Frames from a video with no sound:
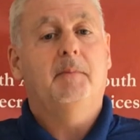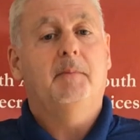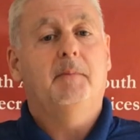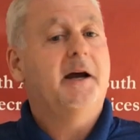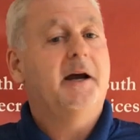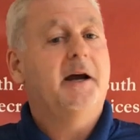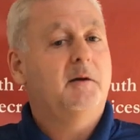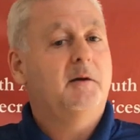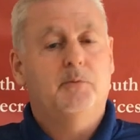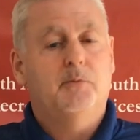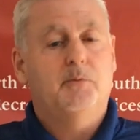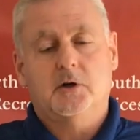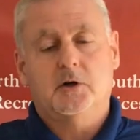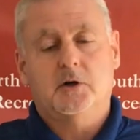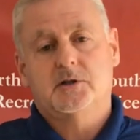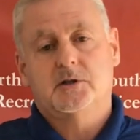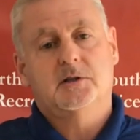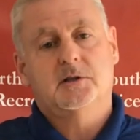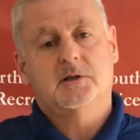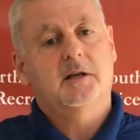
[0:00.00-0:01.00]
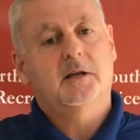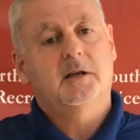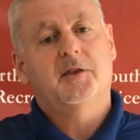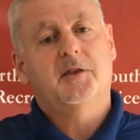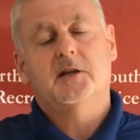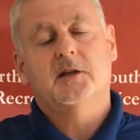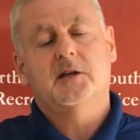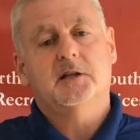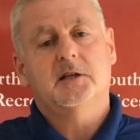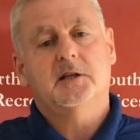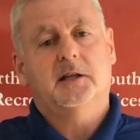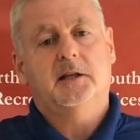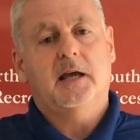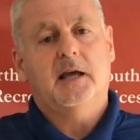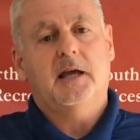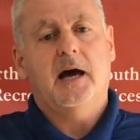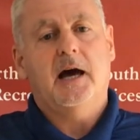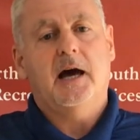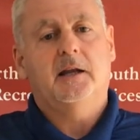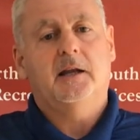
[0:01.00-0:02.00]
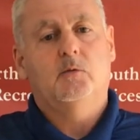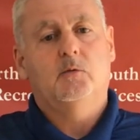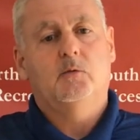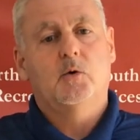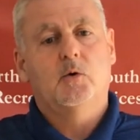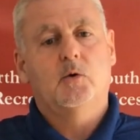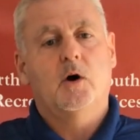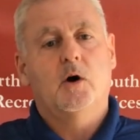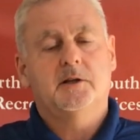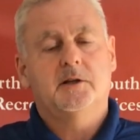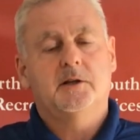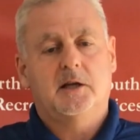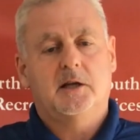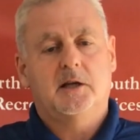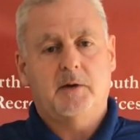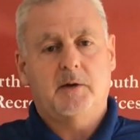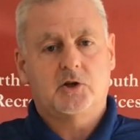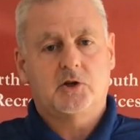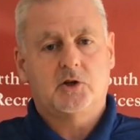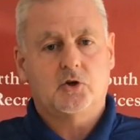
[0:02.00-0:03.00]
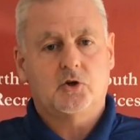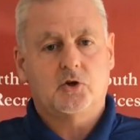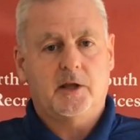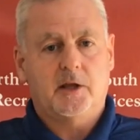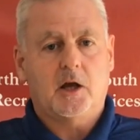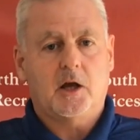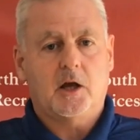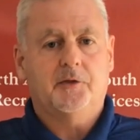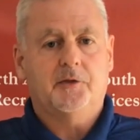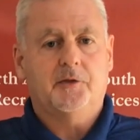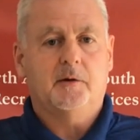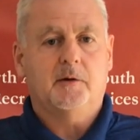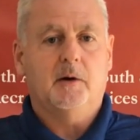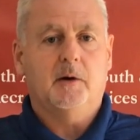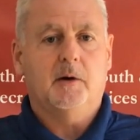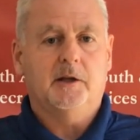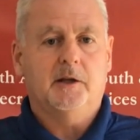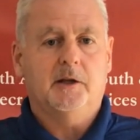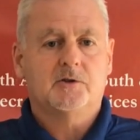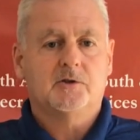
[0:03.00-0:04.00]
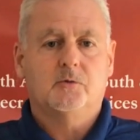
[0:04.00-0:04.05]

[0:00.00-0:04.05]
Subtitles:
buying books, things like that, and we wanted to make sure they got their money.